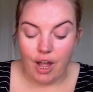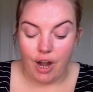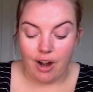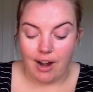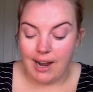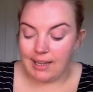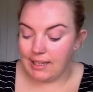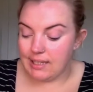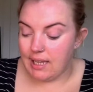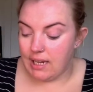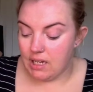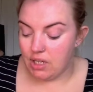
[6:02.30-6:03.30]
Alright, let's
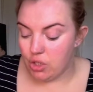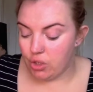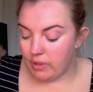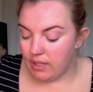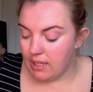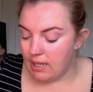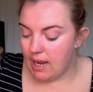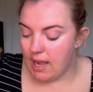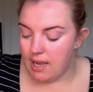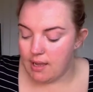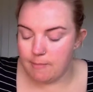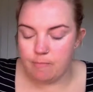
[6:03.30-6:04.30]
get into it.
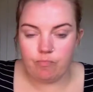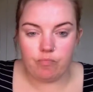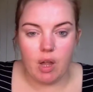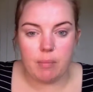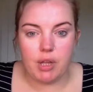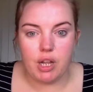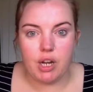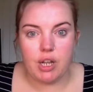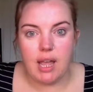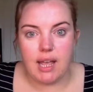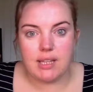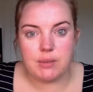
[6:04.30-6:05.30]
I'm
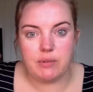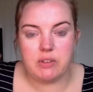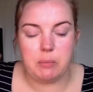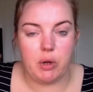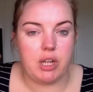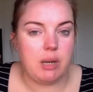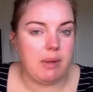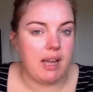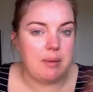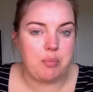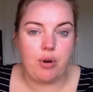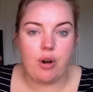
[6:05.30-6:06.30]
gonna, as we've spoken
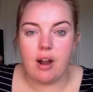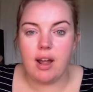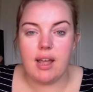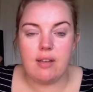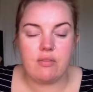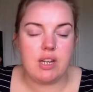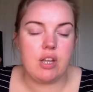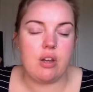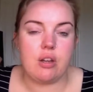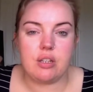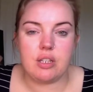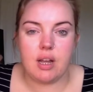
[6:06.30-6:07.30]
about in prior
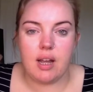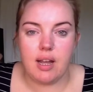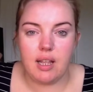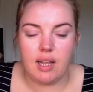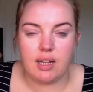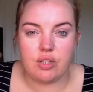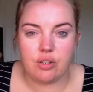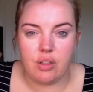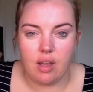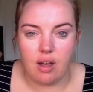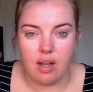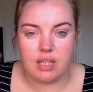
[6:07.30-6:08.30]
videos, I like to do
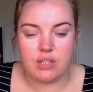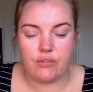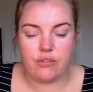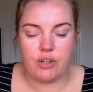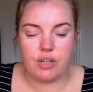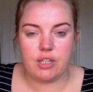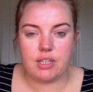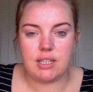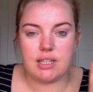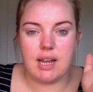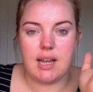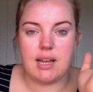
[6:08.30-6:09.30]
the eyes
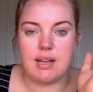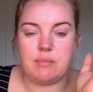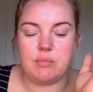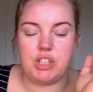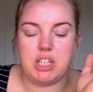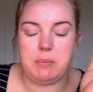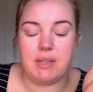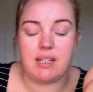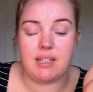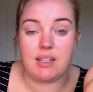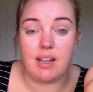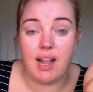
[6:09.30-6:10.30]
first, just
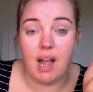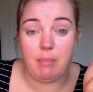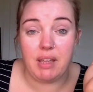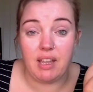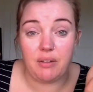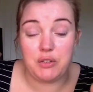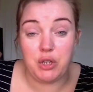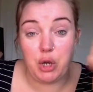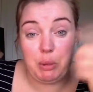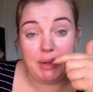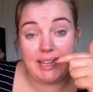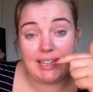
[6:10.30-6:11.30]
because I can't be effed
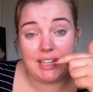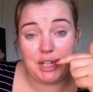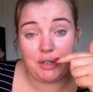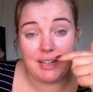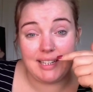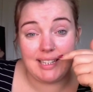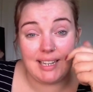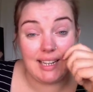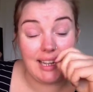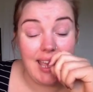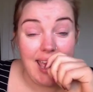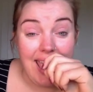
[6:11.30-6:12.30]
going back in and
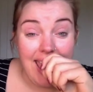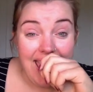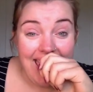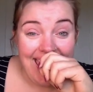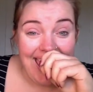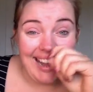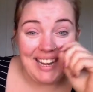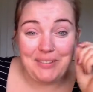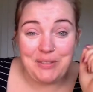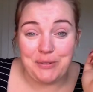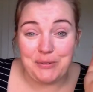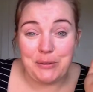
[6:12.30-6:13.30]
correcting any
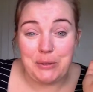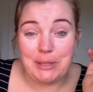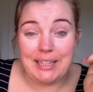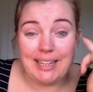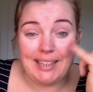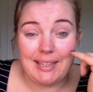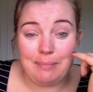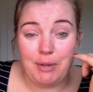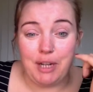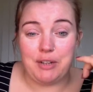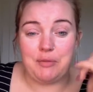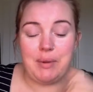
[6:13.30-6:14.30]
of the fallout that
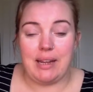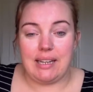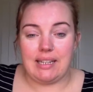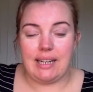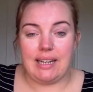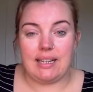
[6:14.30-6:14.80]
might have been